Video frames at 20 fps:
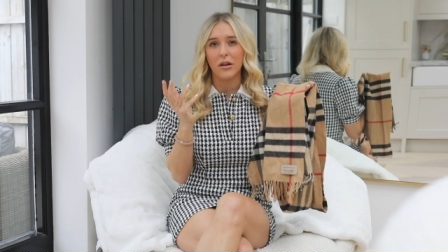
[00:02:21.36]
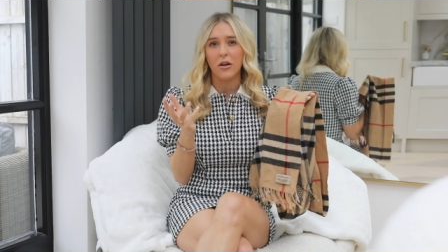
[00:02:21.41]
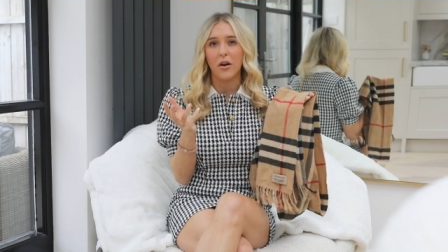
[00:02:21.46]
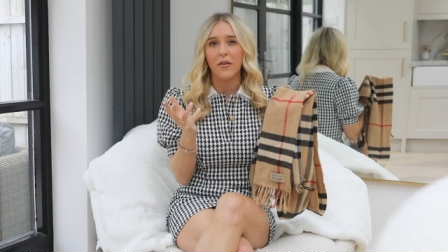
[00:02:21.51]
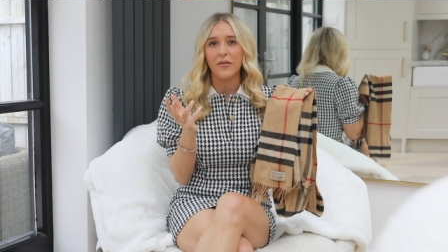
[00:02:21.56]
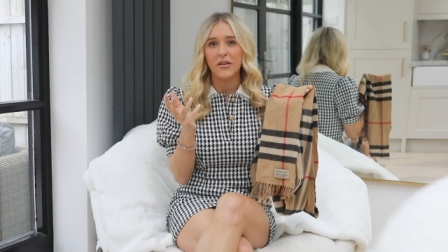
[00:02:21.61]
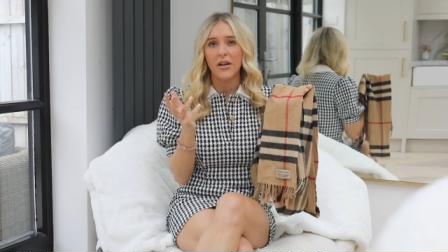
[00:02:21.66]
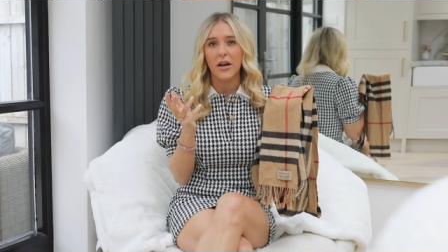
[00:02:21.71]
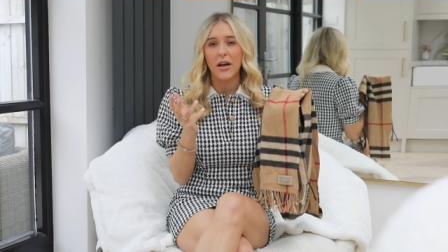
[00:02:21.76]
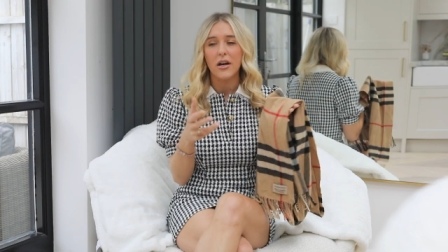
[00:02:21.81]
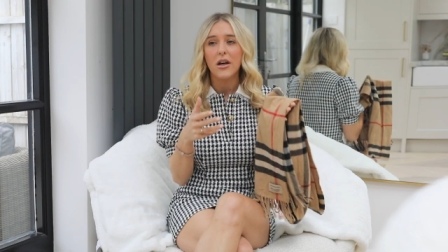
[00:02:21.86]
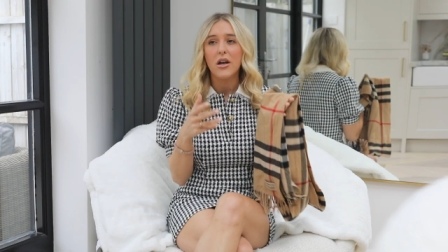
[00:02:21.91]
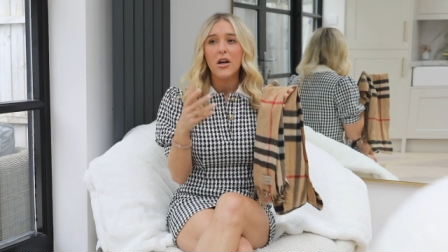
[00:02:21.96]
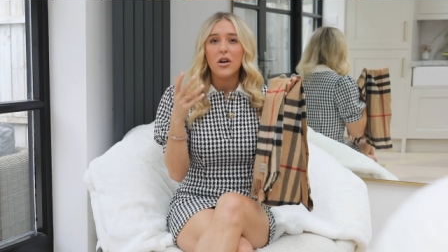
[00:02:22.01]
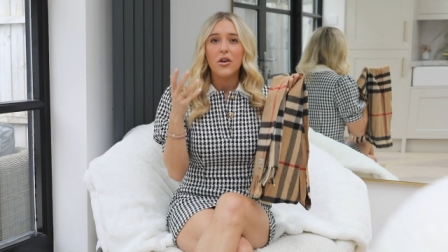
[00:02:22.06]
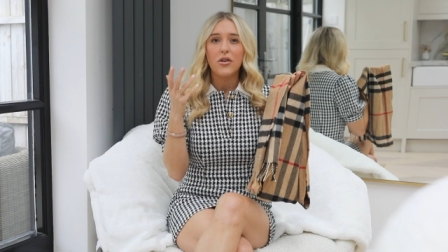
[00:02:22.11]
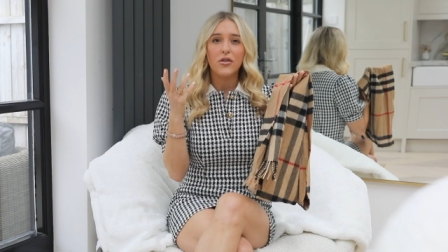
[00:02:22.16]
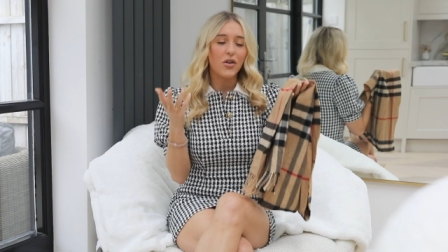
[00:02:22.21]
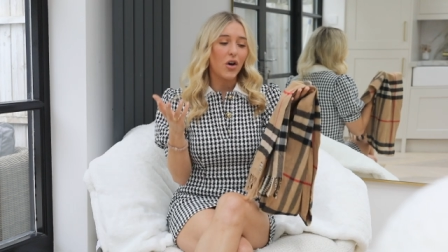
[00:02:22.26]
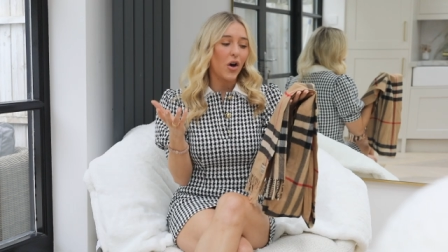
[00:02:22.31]
loves it.
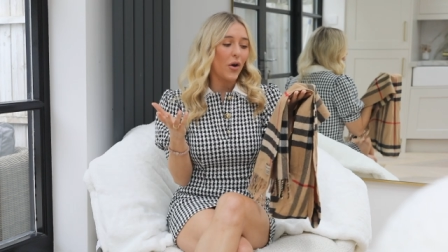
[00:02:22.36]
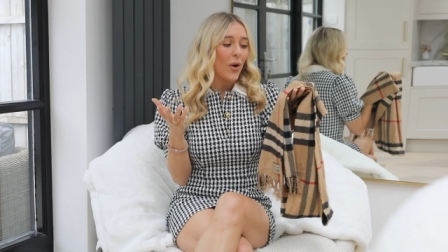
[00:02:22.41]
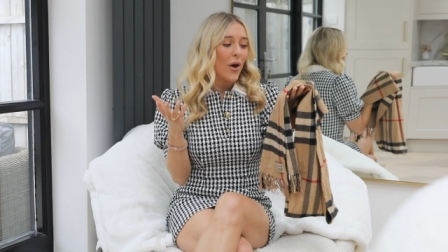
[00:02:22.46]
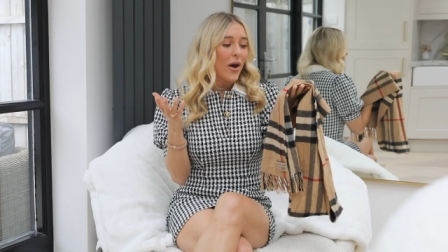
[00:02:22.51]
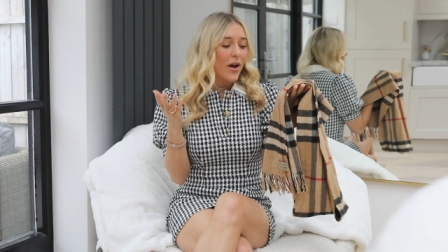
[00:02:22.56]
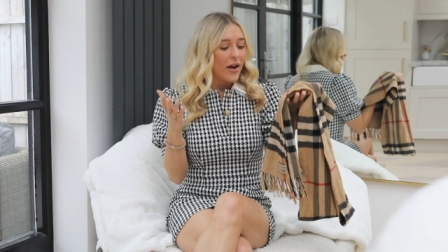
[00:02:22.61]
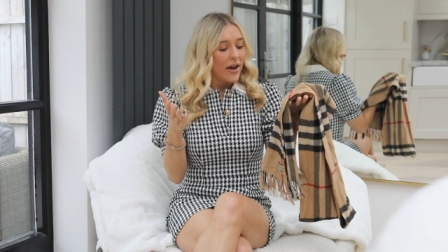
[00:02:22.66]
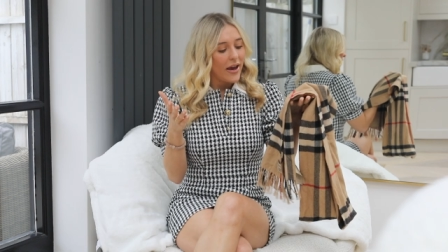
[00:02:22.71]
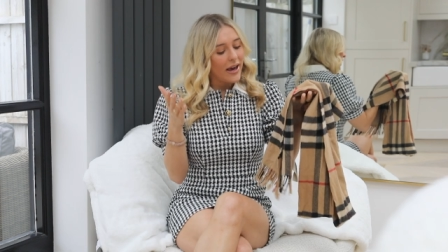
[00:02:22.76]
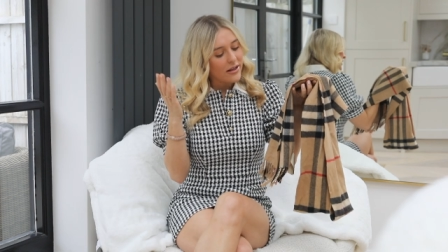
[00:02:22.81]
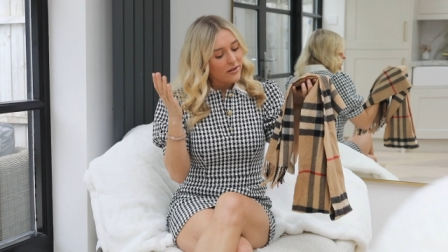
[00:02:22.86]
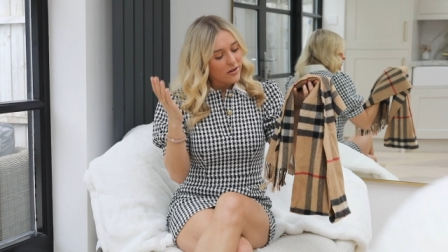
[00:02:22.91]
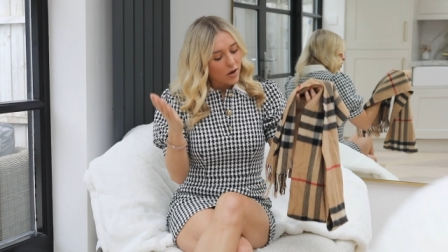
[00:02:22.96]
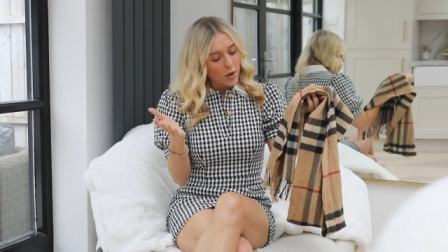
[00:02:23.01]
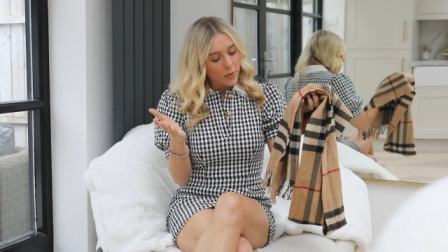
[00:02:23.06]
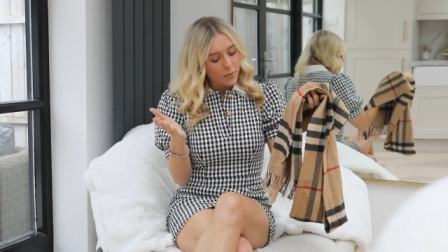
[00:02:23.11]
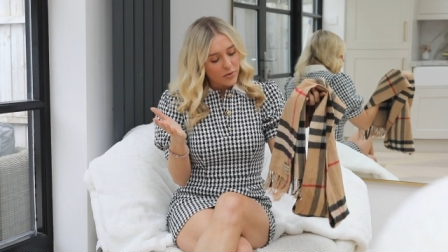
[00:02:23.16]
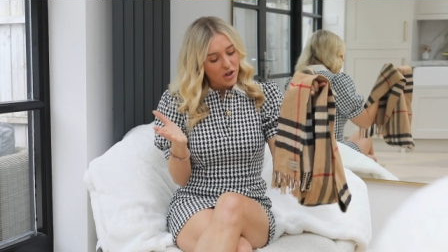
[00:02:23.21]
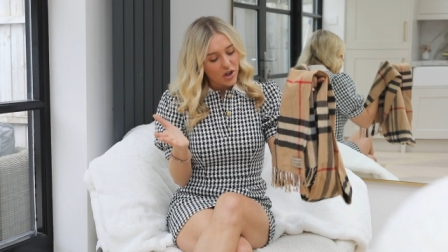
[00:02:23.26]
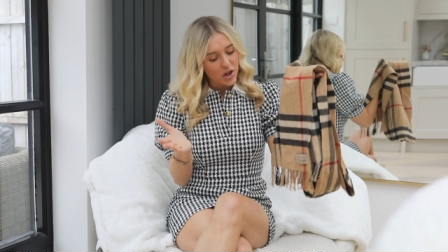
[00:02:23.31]
So it's
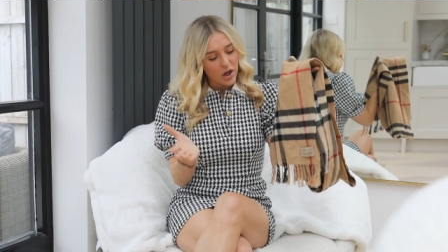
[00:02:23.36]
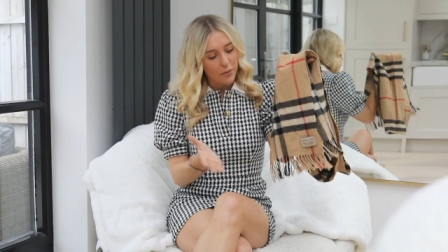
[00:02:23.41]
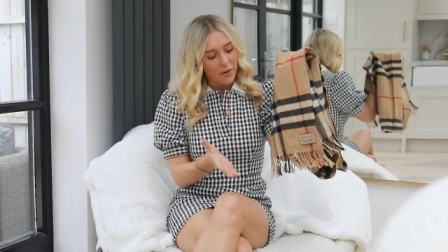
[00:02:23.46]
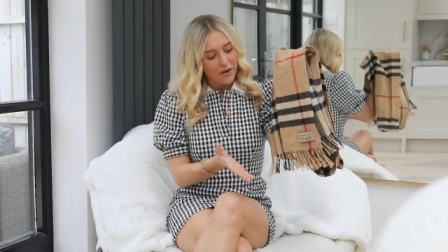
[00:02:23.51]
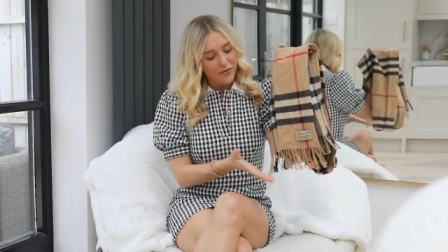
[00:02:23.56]
up to you.